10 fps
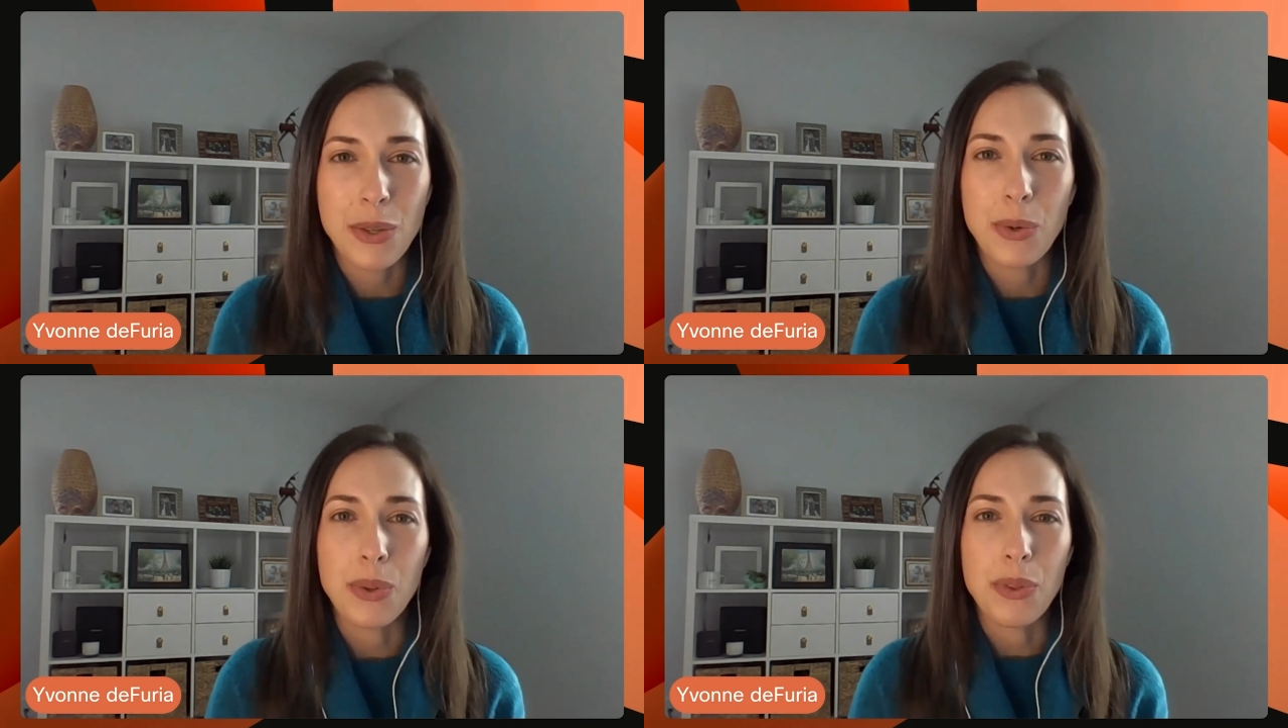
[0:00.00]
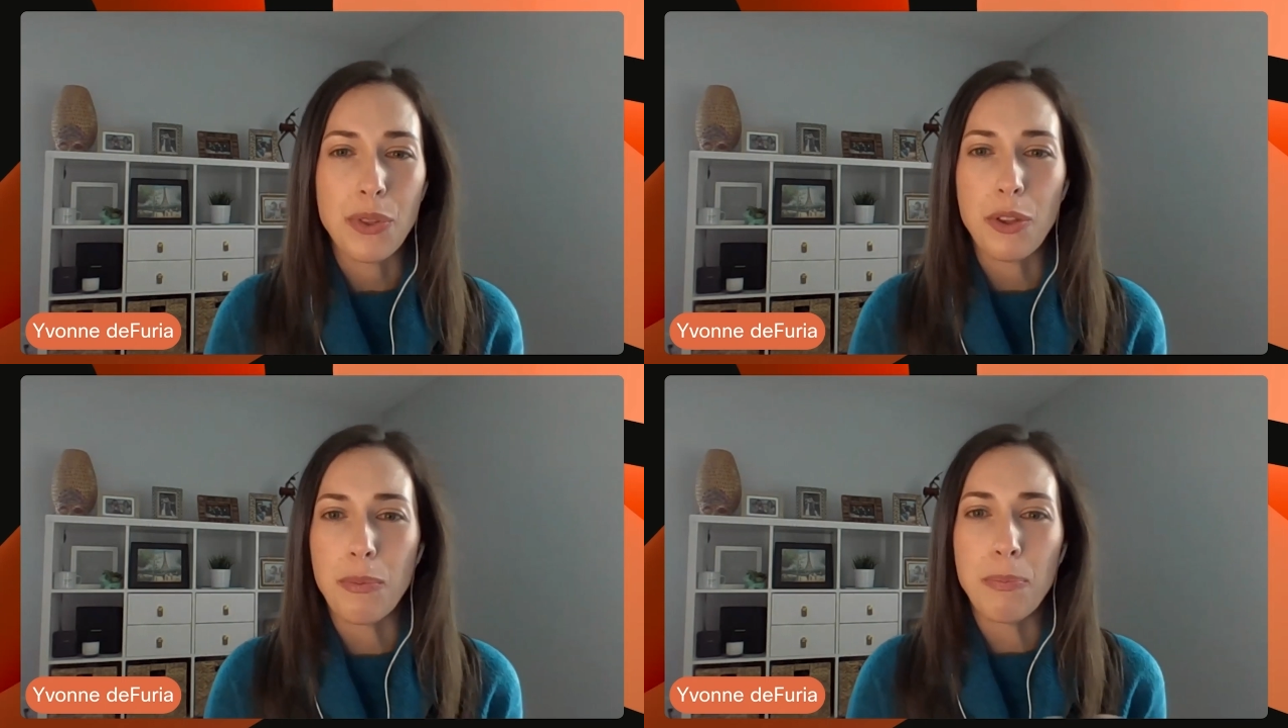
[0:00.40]
so
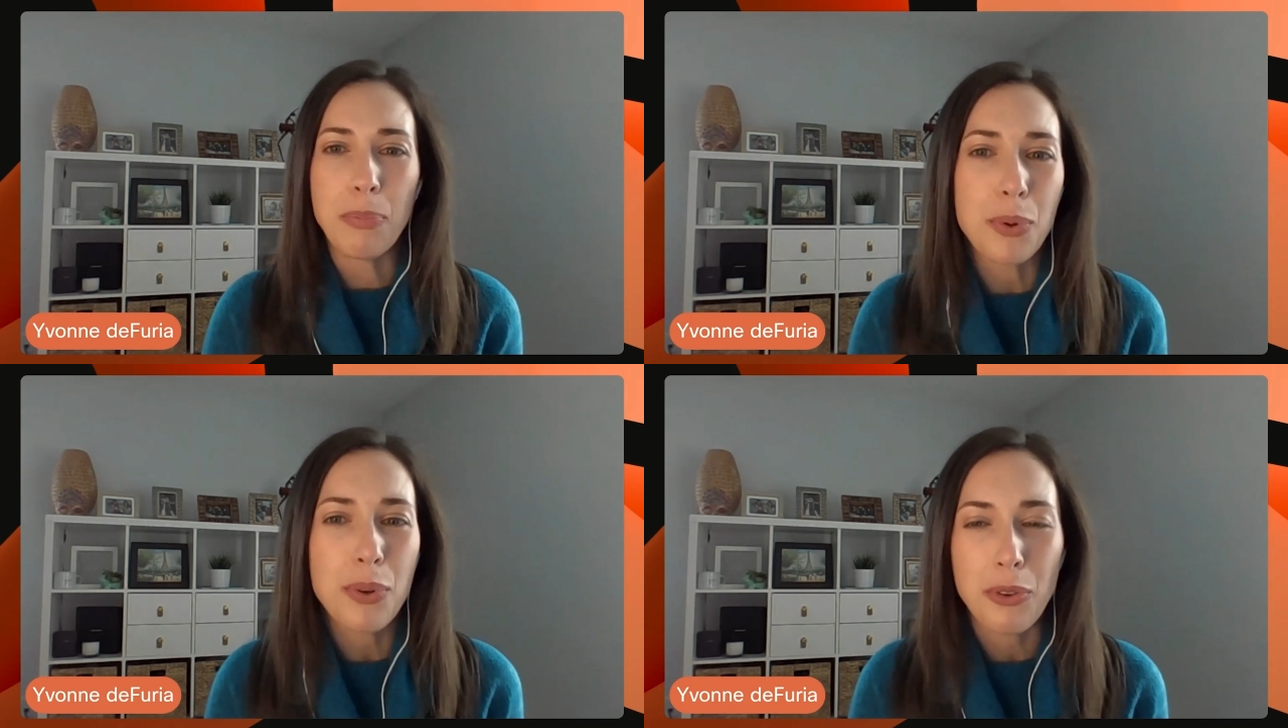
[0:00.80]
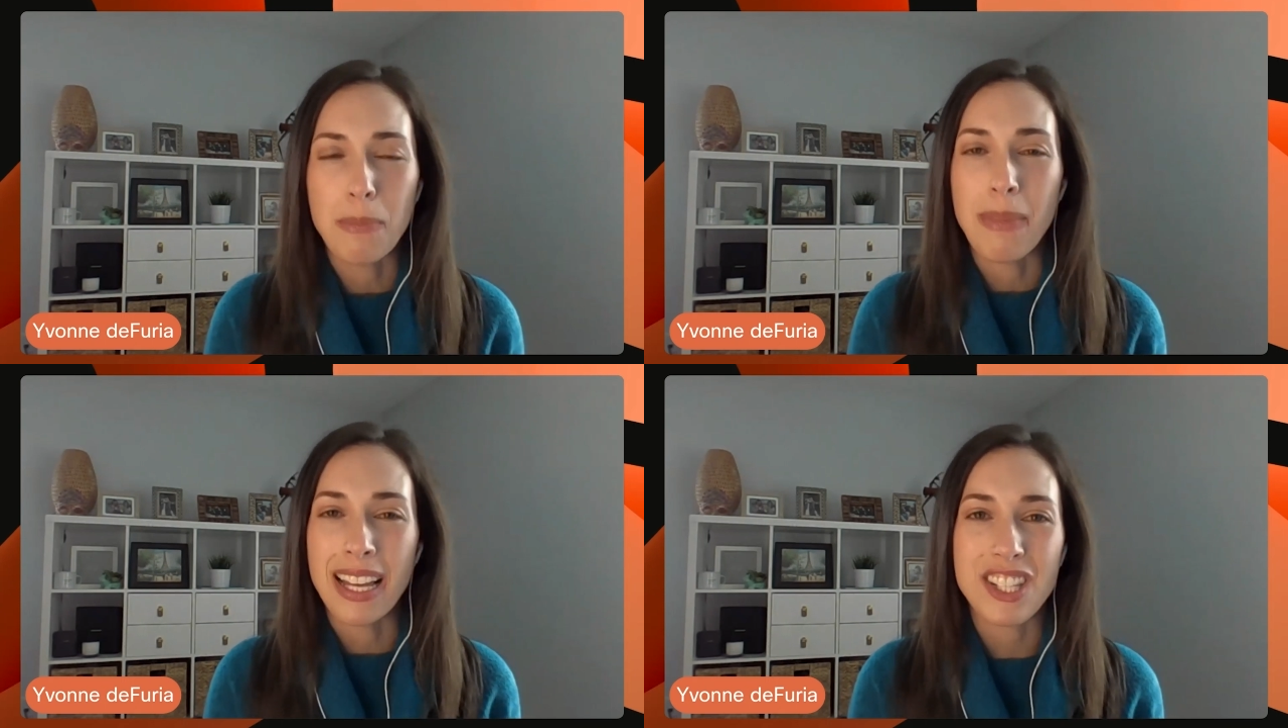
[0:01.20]
the booth
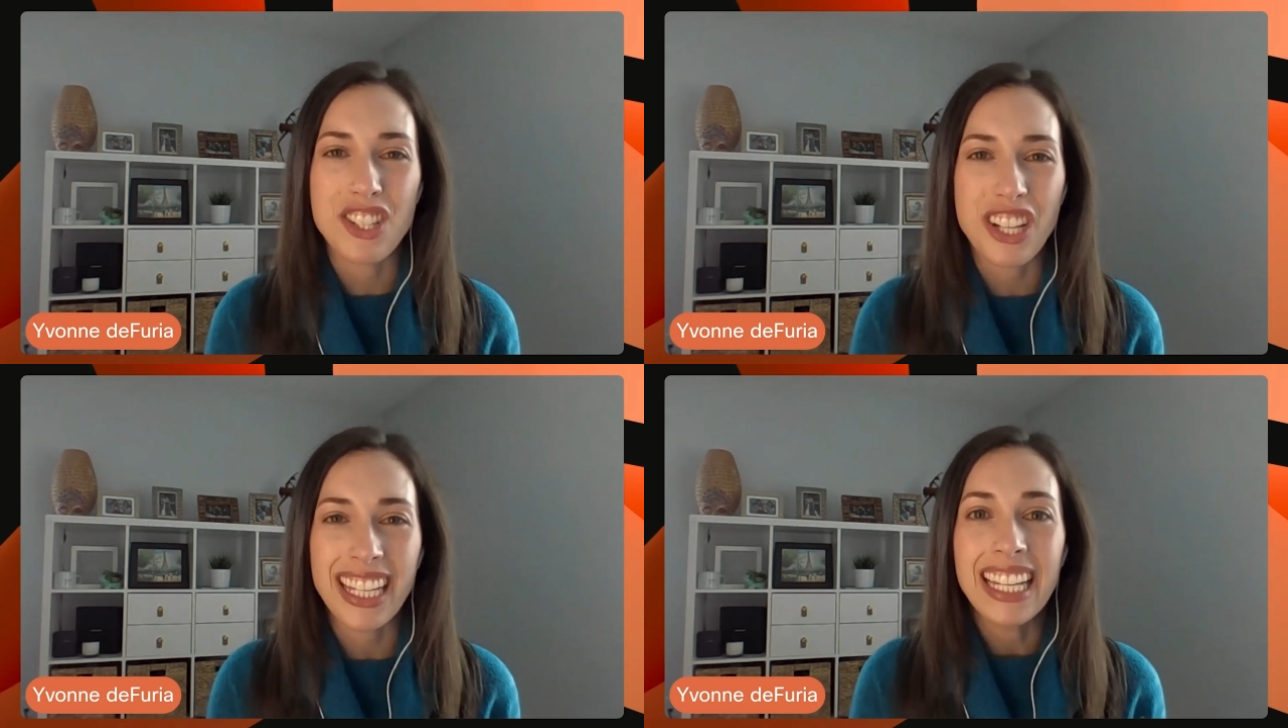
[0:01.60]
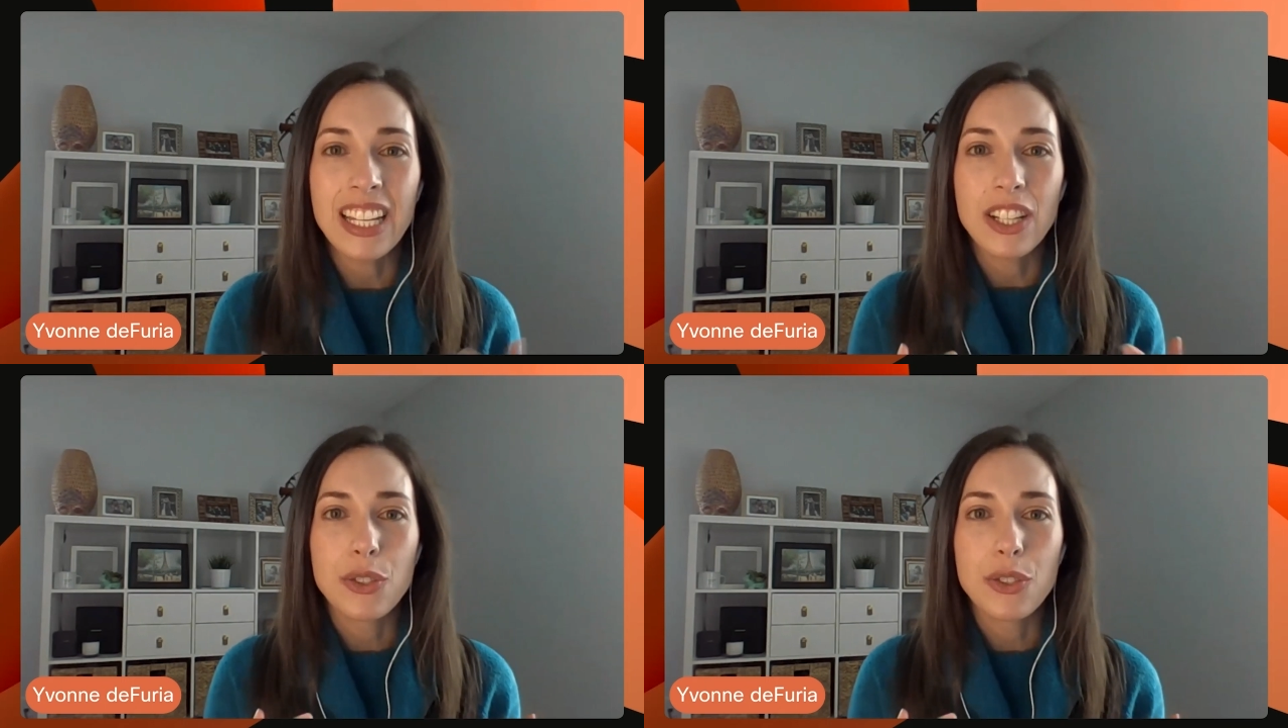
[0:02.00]
or messaging